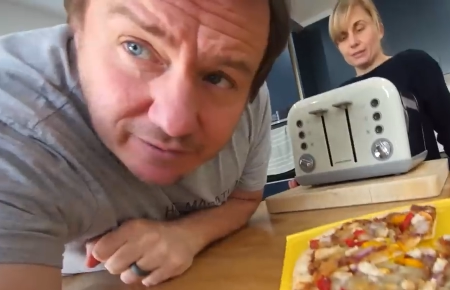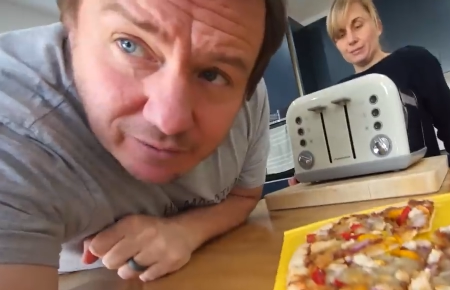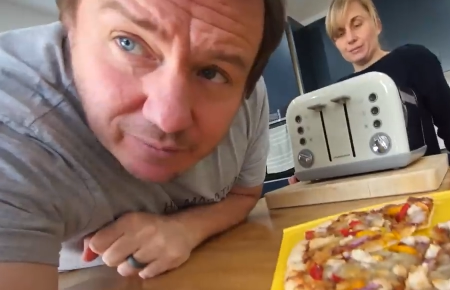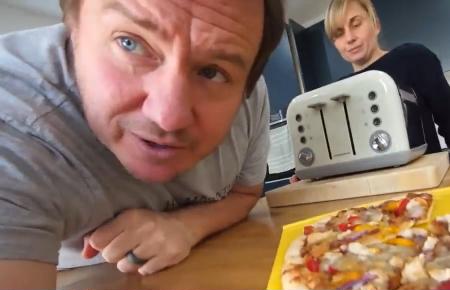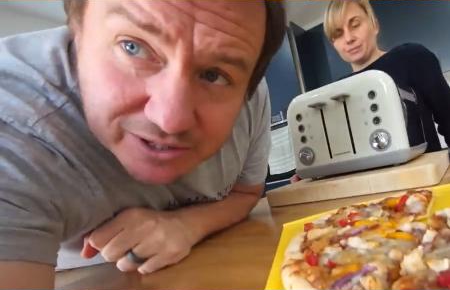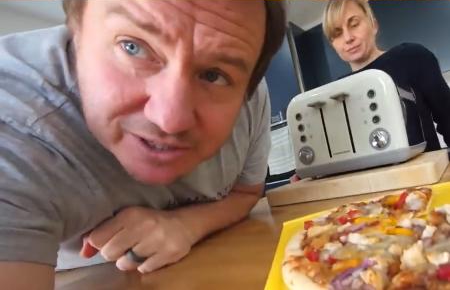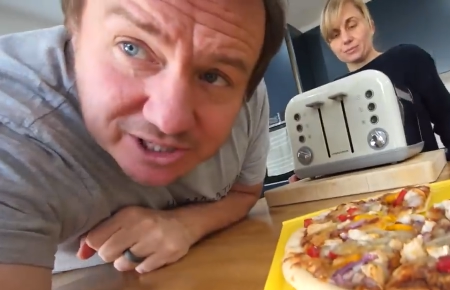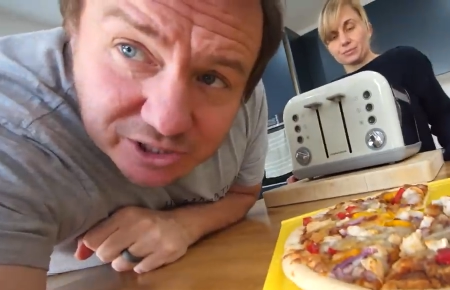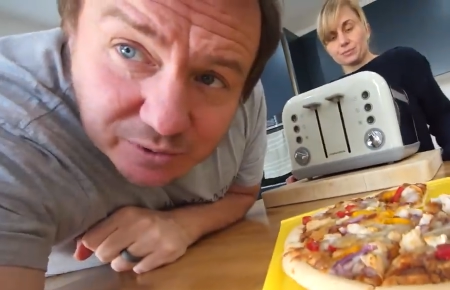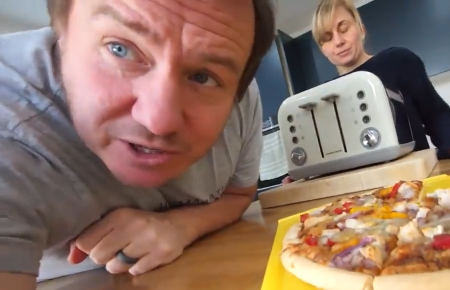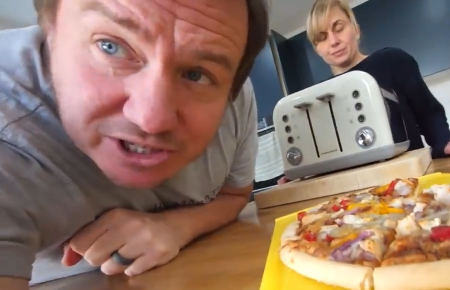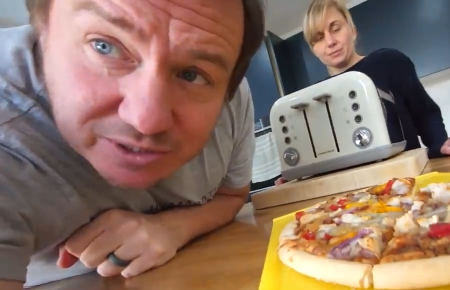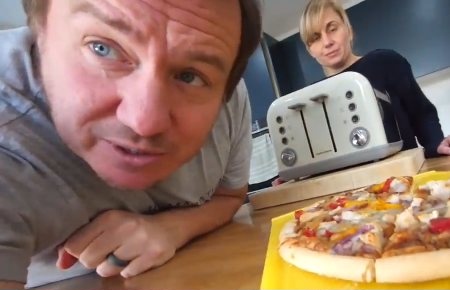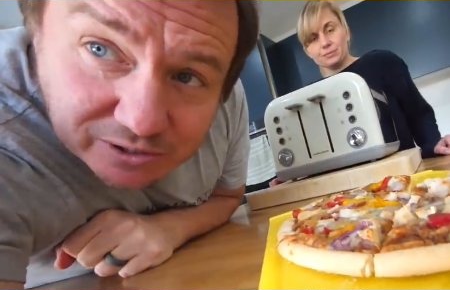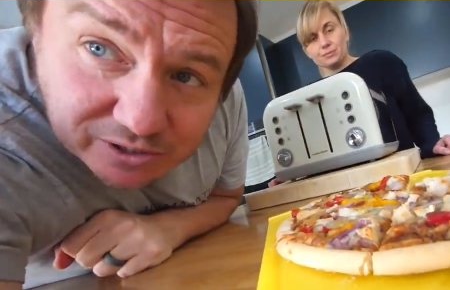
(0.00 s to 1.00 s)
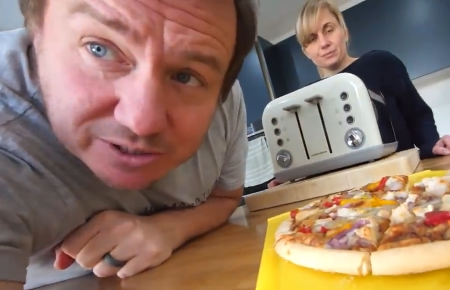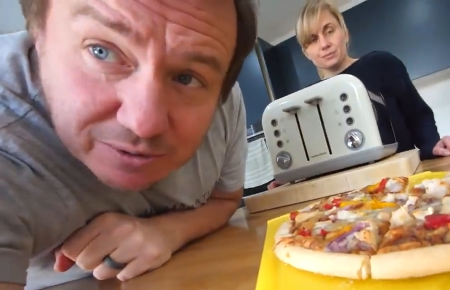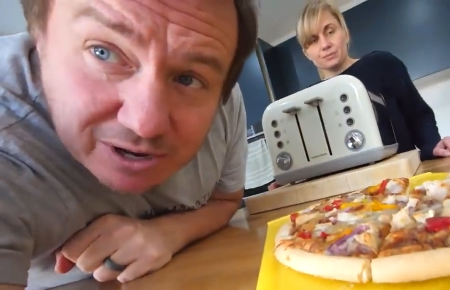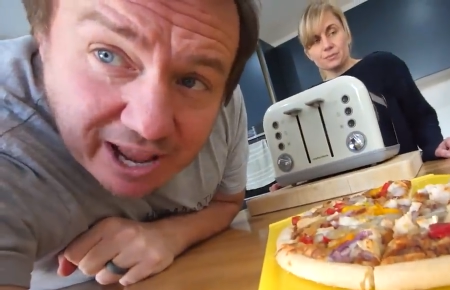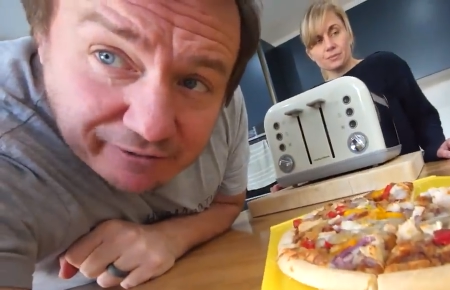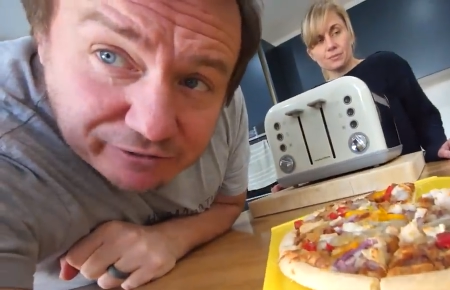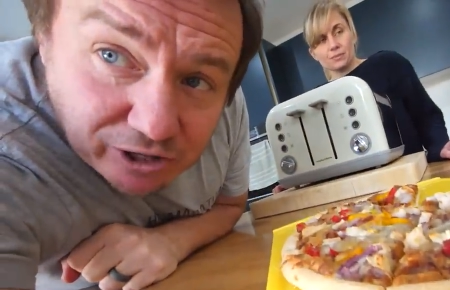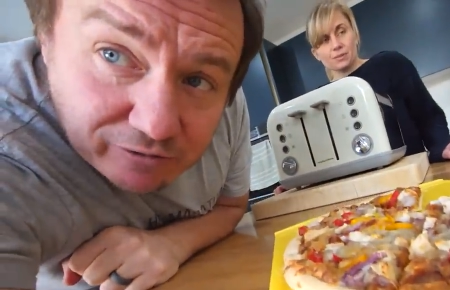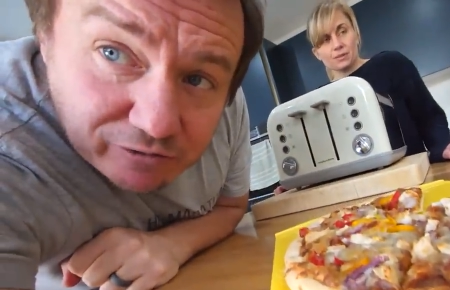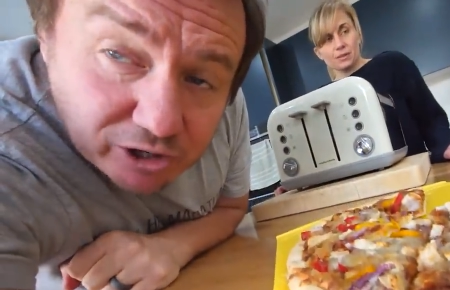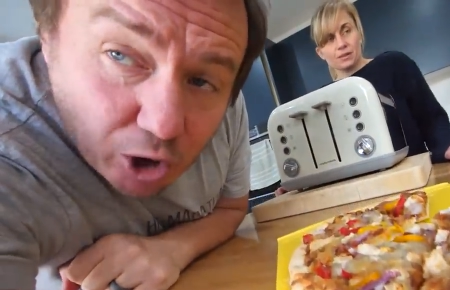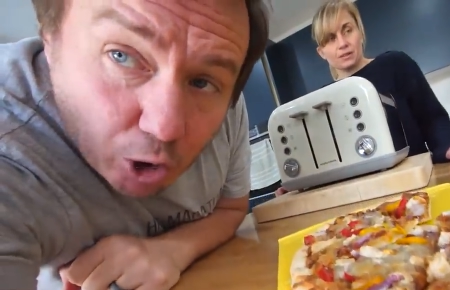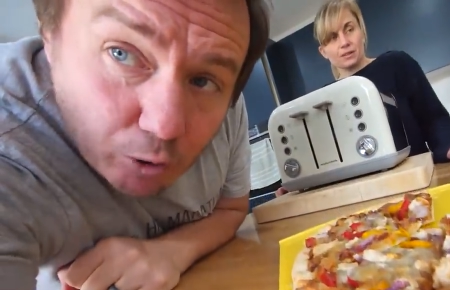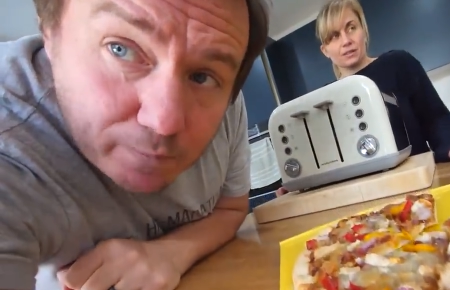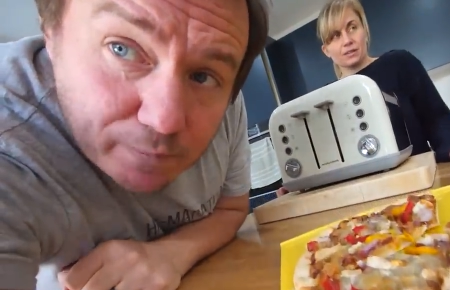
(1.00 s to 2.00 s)
Speaker 1: you ever been in a situation where you've got some leftover
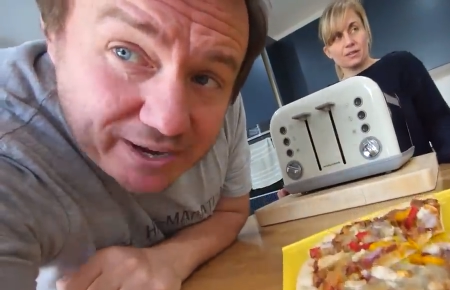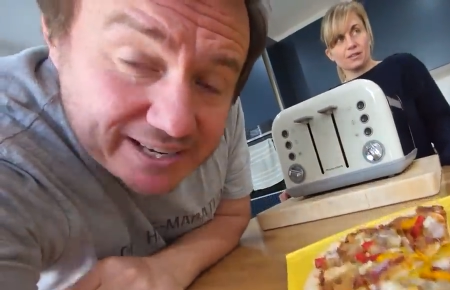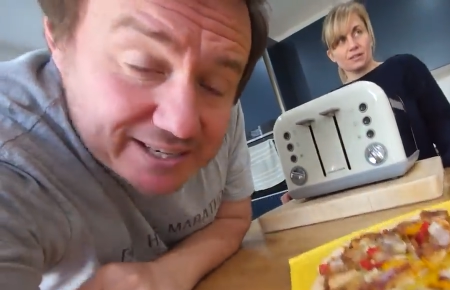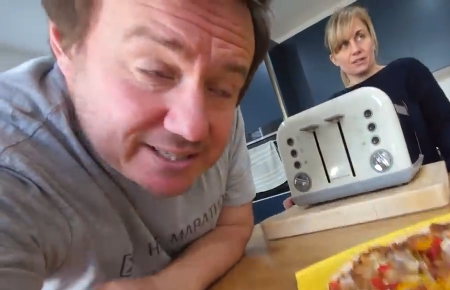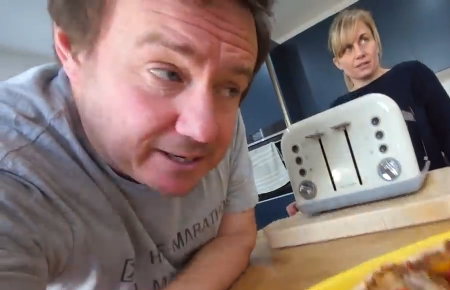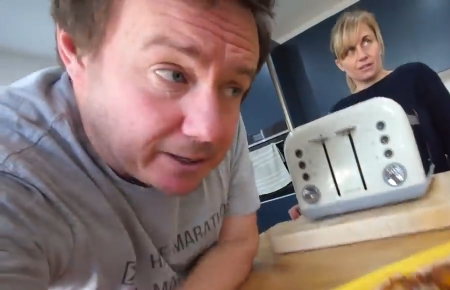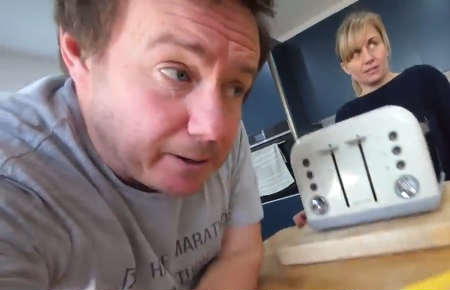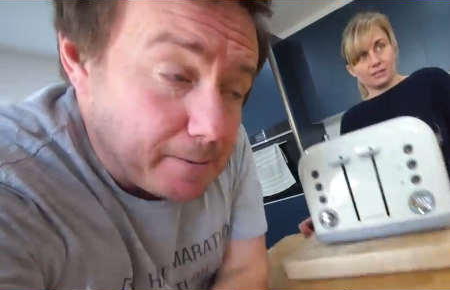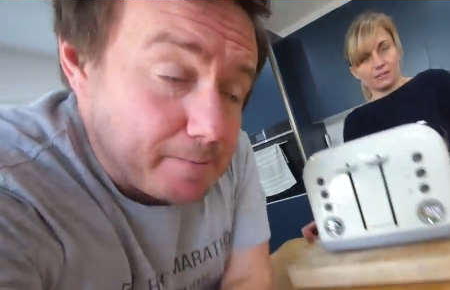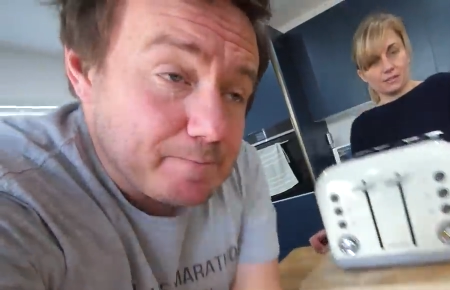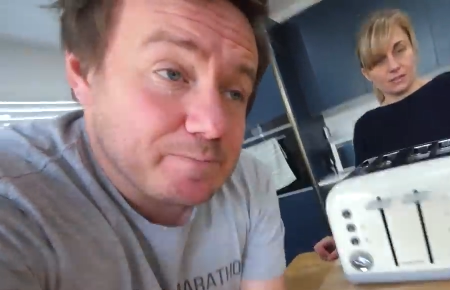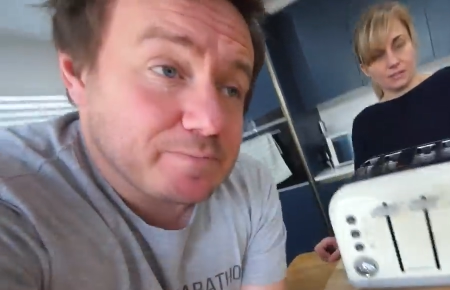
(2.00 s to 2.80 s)
cold pizza